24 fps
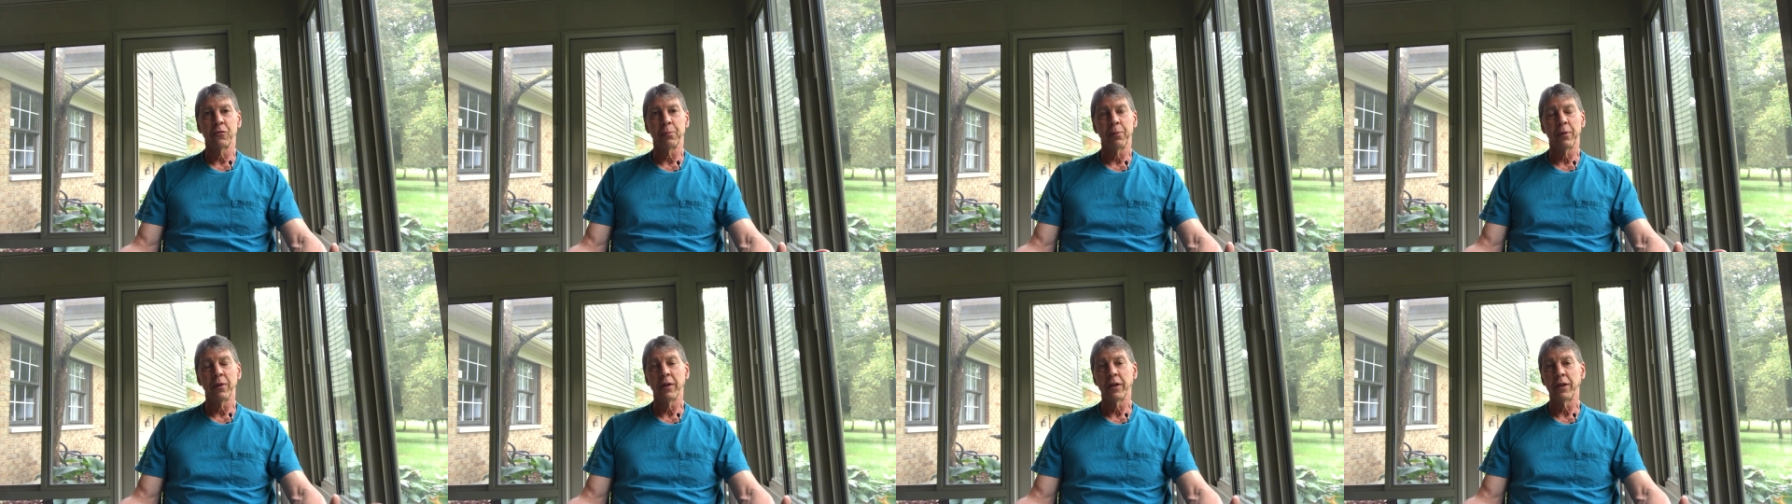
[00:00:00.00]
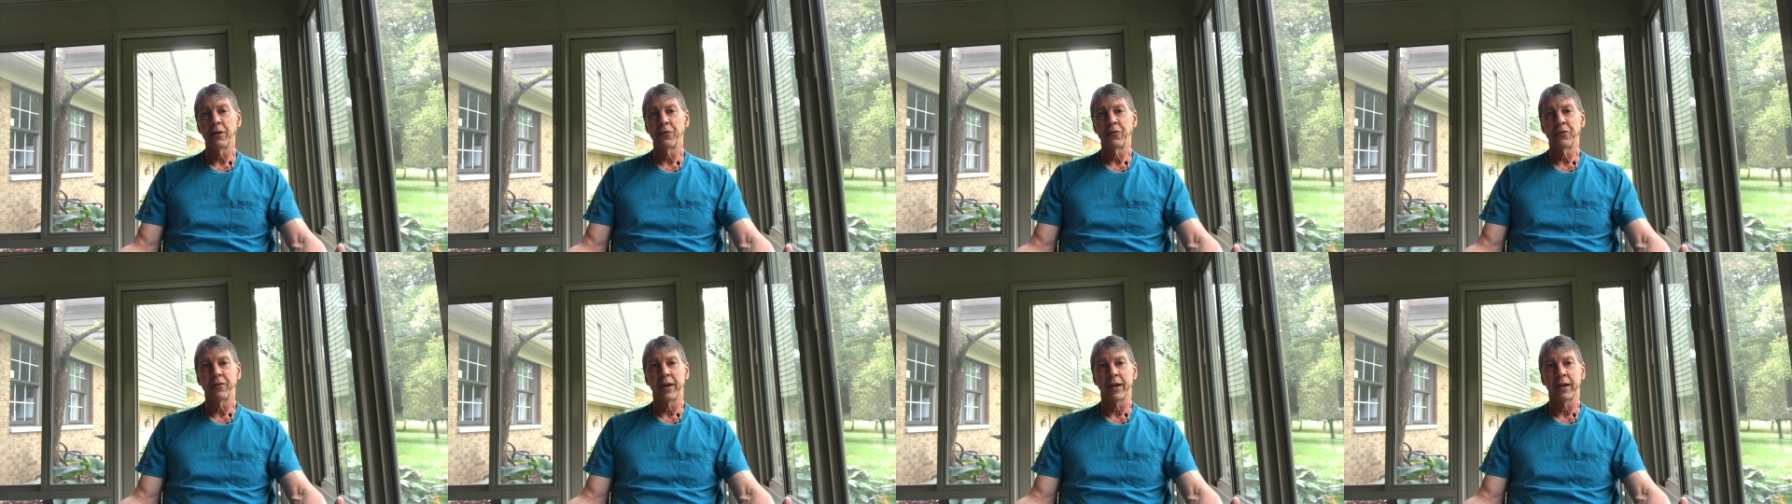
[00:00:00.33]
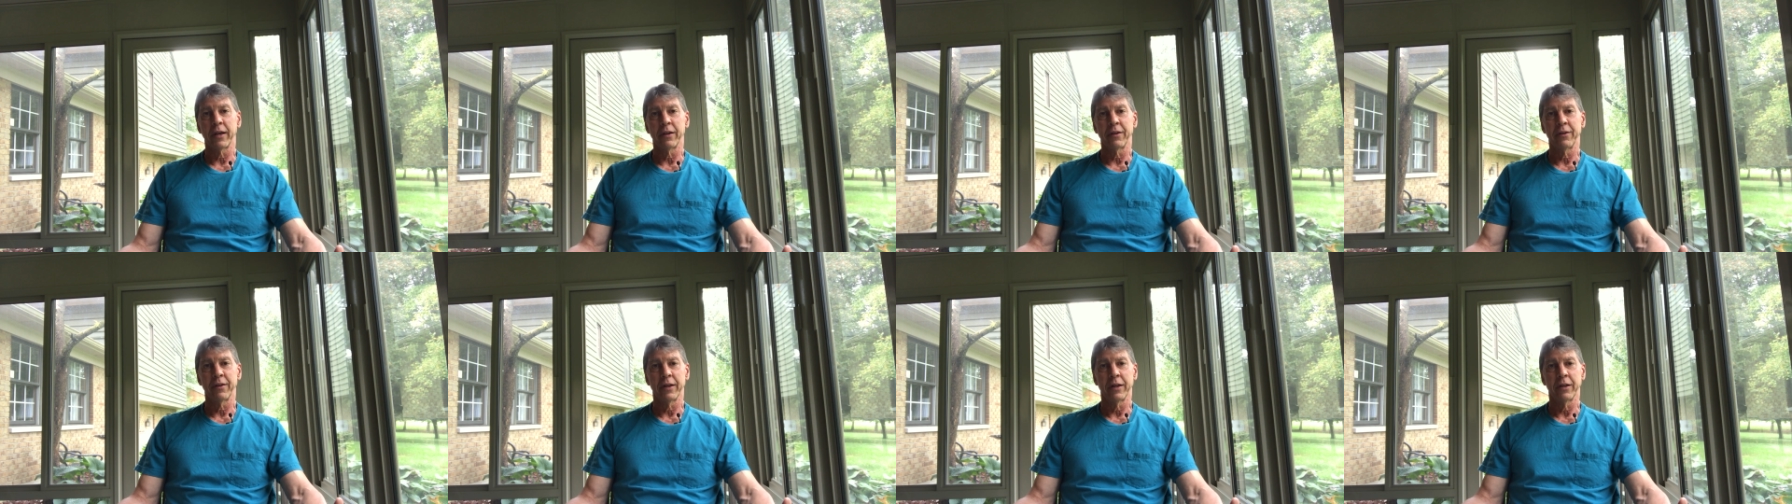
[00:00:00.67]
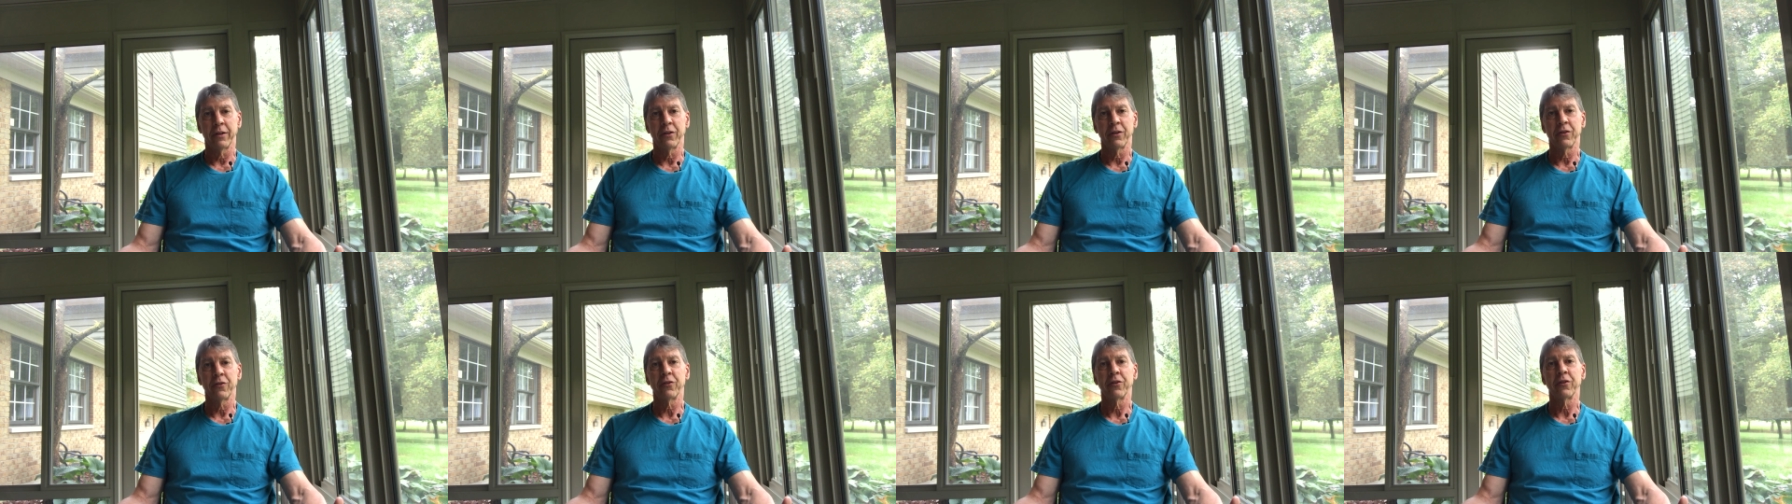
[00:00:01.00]
Please take
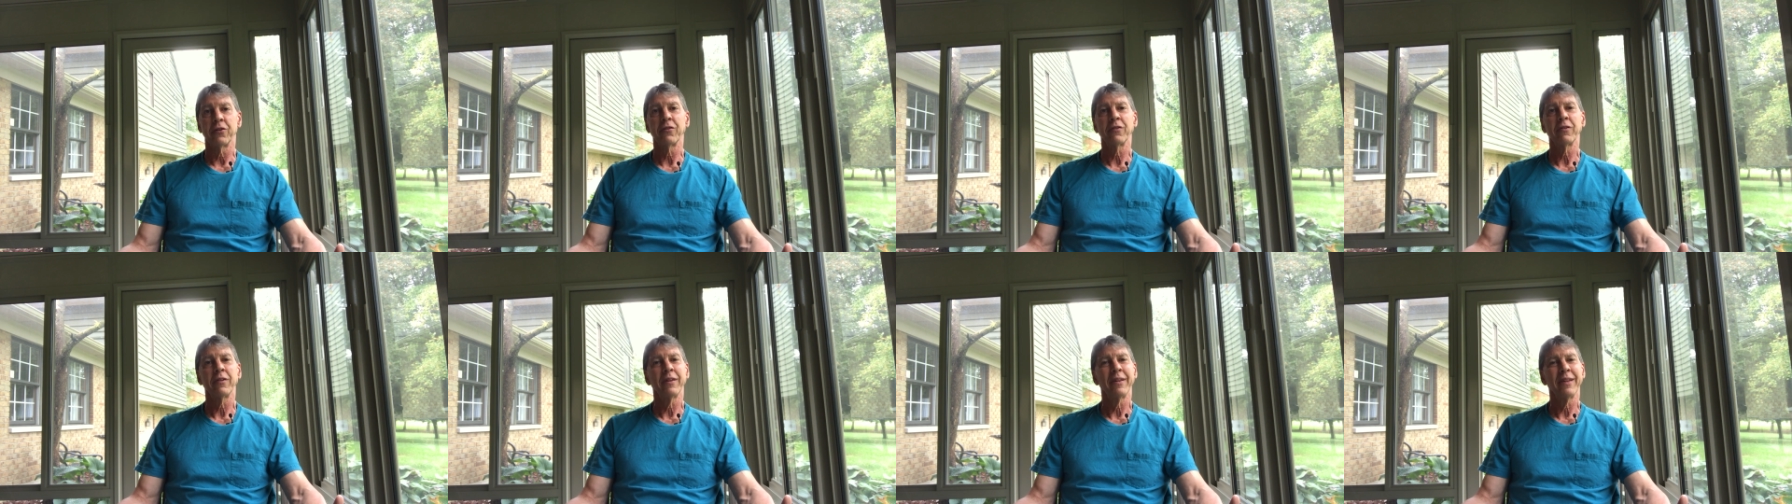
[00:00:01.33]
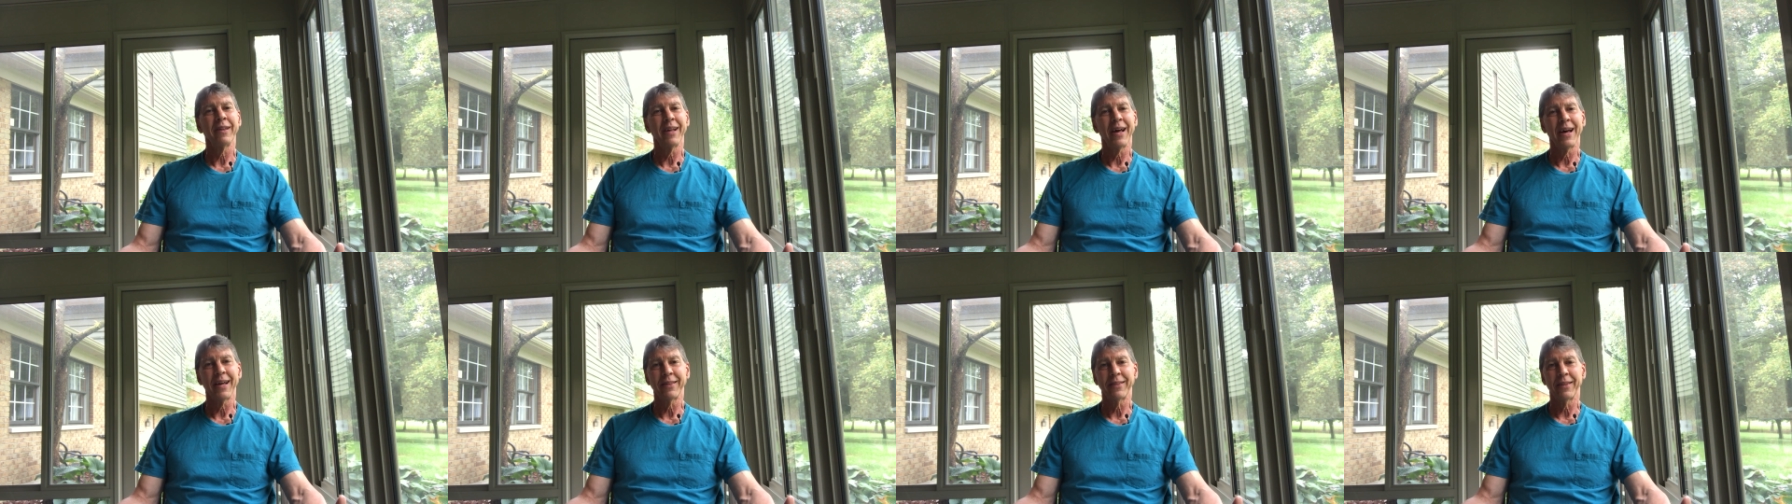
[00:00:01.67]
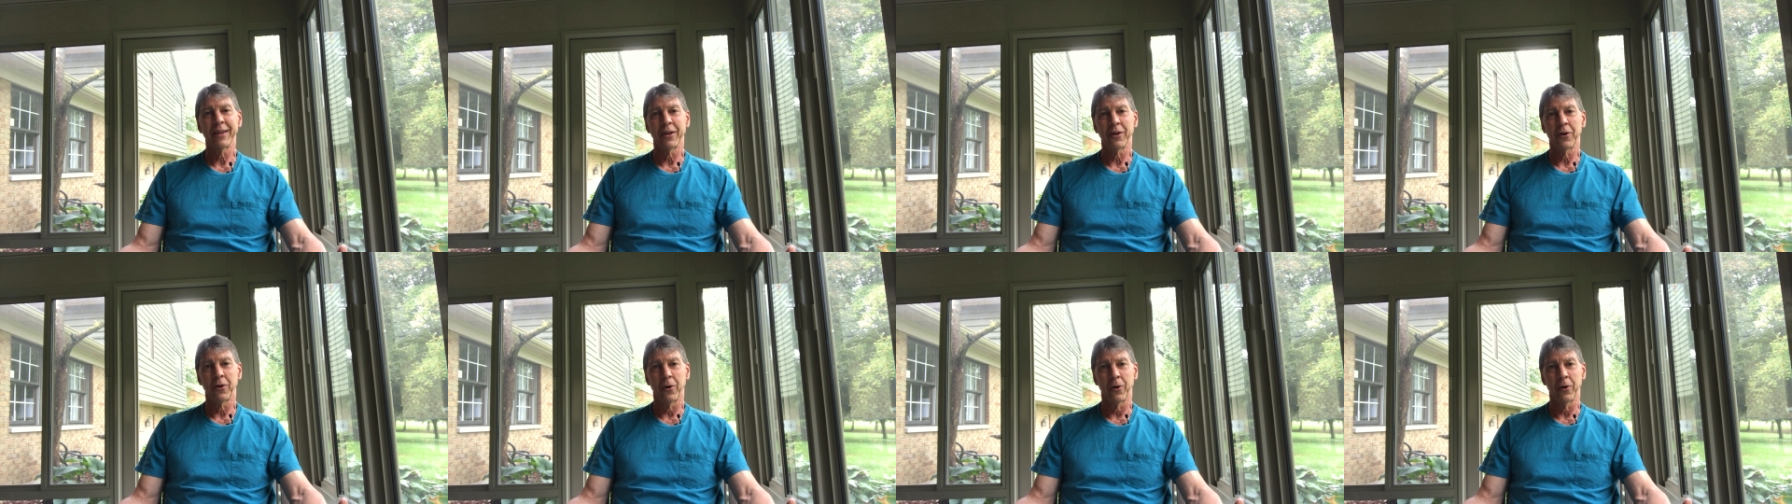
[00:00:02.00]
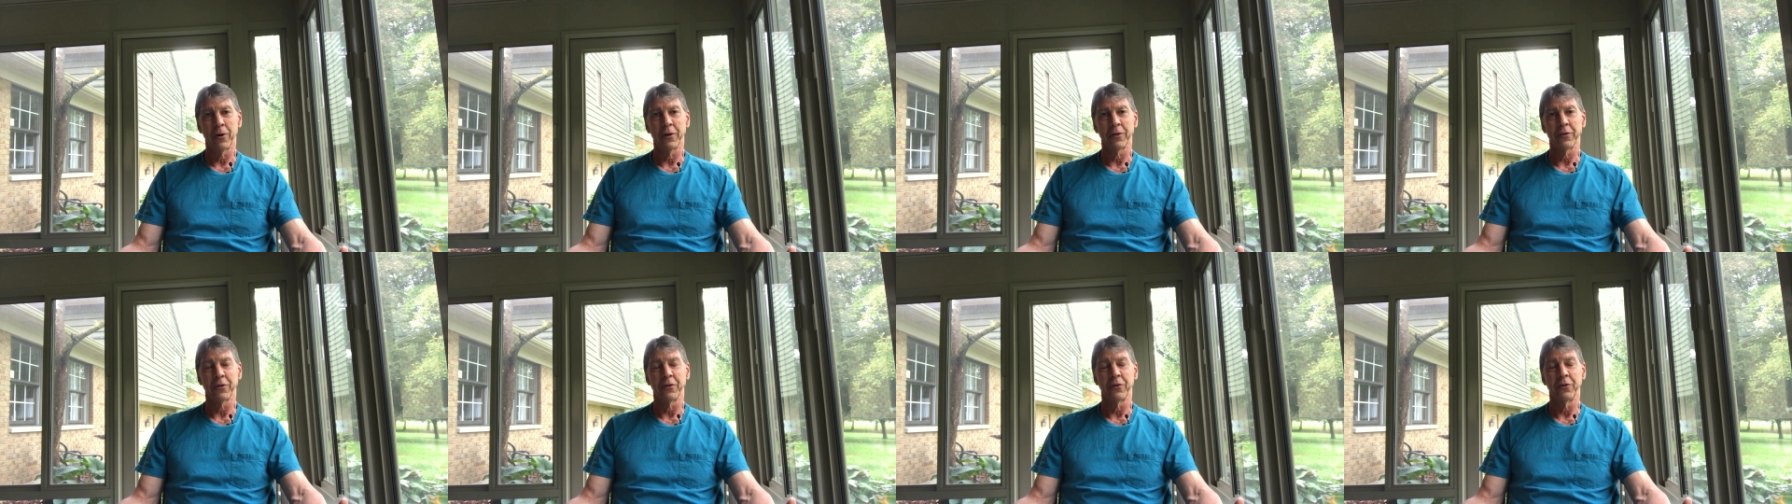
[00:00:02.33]
attendance. It's not that
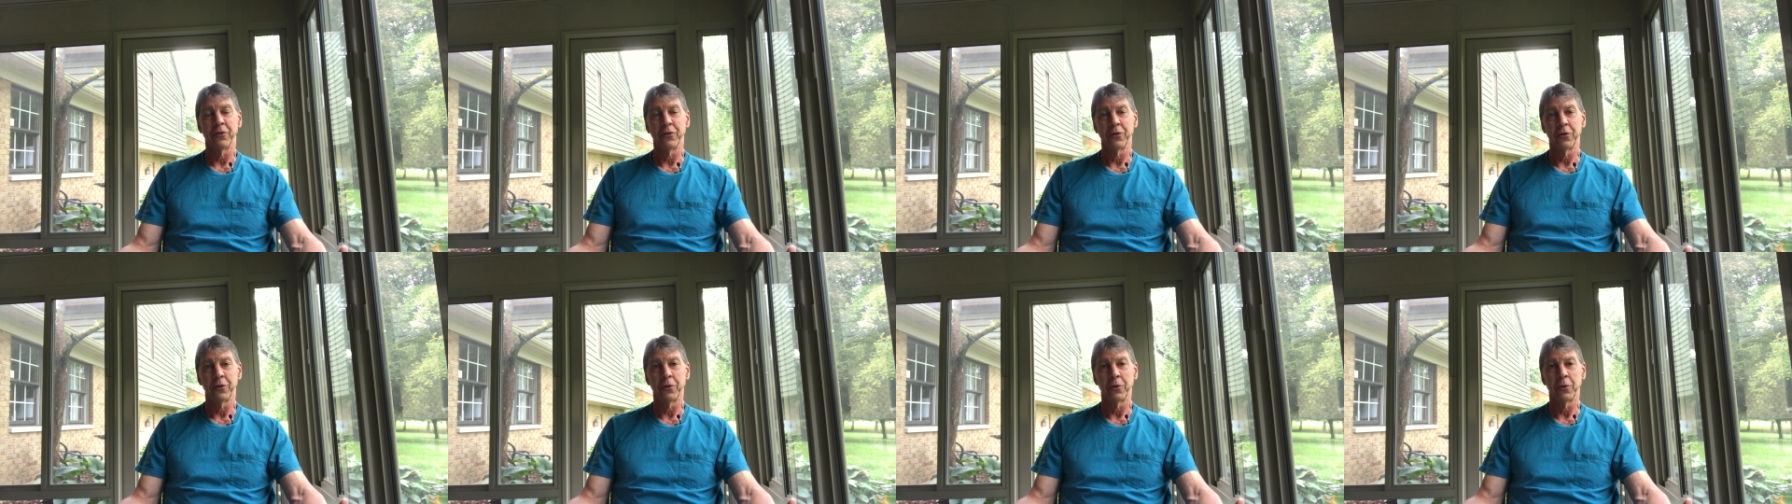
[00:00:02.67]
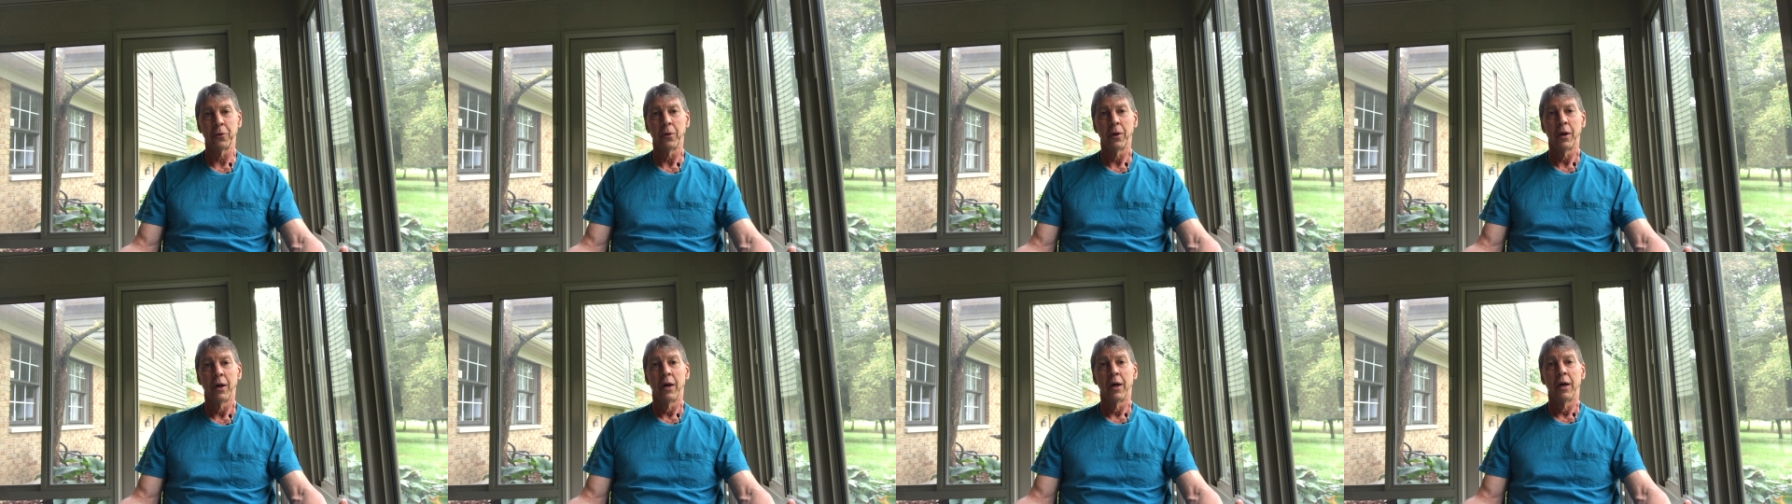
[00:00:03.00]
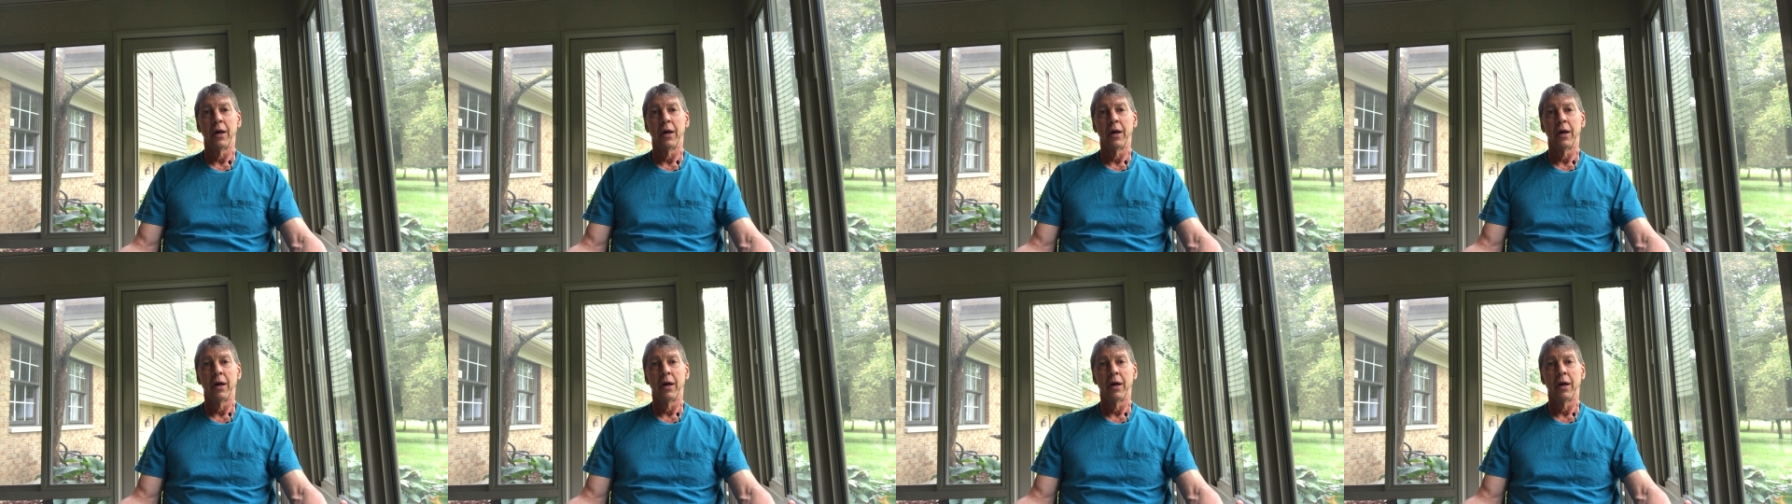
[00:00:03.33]
hard to do